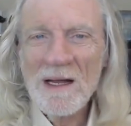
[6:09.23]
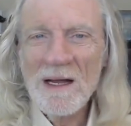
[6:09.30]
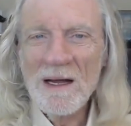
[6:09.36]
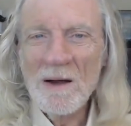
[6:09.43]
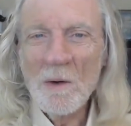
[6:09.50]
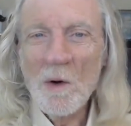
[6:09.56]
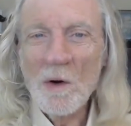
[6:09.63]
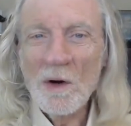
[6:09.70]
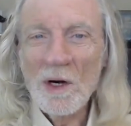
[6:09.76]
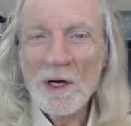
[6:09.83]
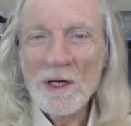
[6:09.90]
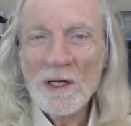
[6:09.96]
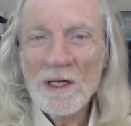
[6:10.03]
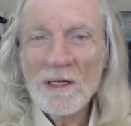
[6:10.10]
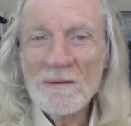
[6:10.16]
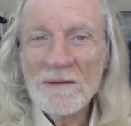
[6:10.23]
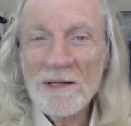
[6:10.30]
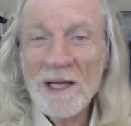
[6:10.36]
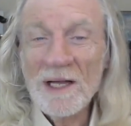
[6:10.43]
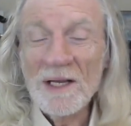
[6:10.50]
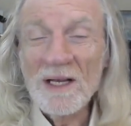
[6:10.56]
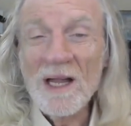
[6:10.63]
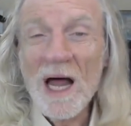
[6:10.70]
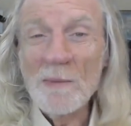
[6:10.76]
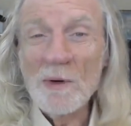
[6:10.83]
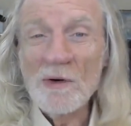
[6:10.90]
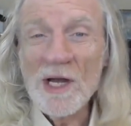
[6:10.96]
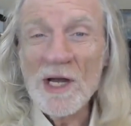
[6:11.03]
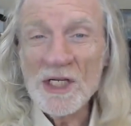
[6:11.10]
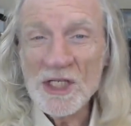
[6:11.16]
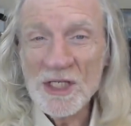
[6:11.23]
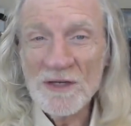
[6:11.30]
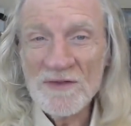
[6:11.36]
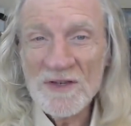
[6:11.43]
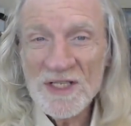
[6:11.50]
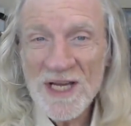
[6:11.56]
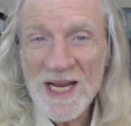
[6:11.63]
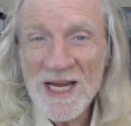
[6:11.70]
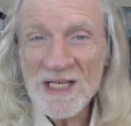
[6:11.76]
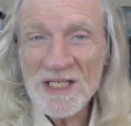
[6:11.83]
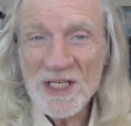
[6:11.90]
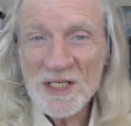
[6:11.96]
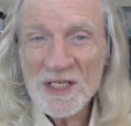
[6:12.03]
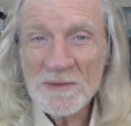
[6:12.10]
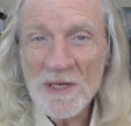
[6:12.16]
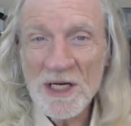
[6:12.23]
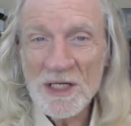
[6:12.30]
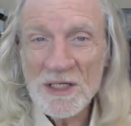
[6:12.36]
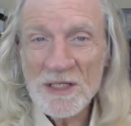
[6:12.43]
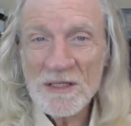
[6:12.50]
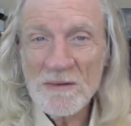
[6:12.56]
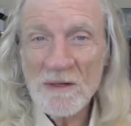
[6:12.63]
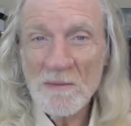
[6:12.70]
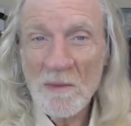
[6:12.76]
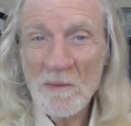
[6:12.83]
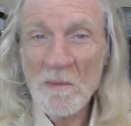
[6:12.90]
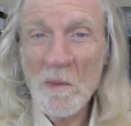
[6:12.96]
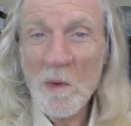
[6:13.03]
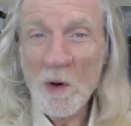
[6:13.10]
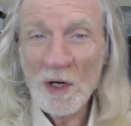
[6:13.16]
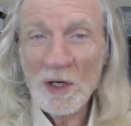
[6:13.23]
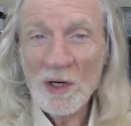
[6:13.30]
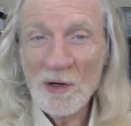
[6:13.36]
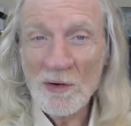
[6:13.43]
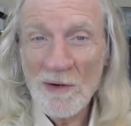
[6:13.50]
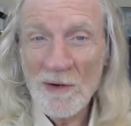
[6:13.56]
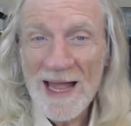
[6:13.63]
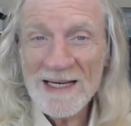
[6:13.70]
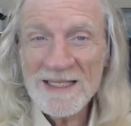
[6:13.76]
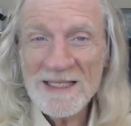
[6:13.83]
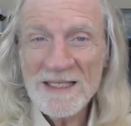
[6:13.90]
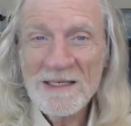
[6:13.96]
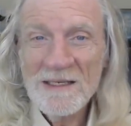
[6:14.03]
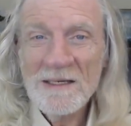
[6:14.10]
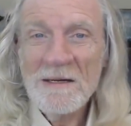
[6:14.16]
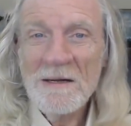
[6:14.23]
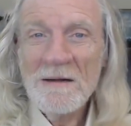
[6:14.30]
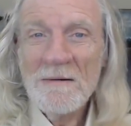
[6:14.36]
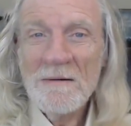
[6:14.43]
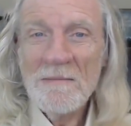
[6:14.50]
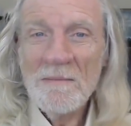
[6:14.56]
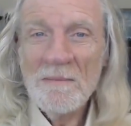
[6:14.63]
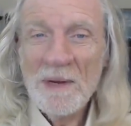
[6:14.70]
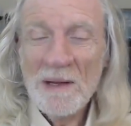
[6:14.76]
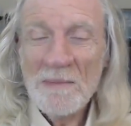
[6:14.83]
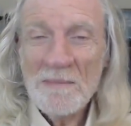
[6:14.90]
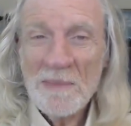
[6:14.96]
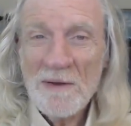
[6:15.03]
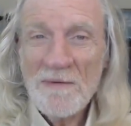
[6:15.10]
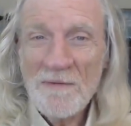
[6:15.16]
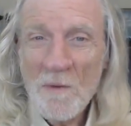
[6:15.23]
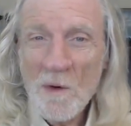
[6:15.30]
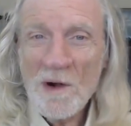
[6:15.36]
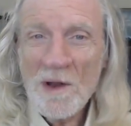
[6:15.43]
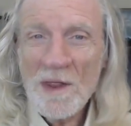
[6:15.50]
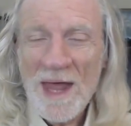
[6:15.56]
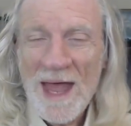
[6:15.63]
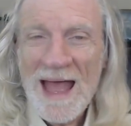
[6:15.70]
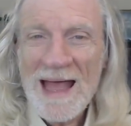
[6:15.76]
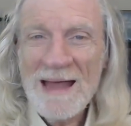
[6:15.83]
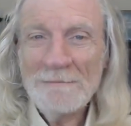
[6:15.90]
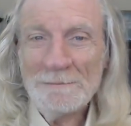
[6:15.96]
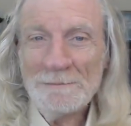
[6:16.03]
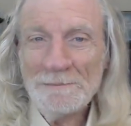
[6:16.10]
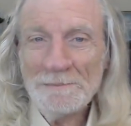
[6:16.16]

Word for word: uh, or a conglomeration of states is is more correct but before that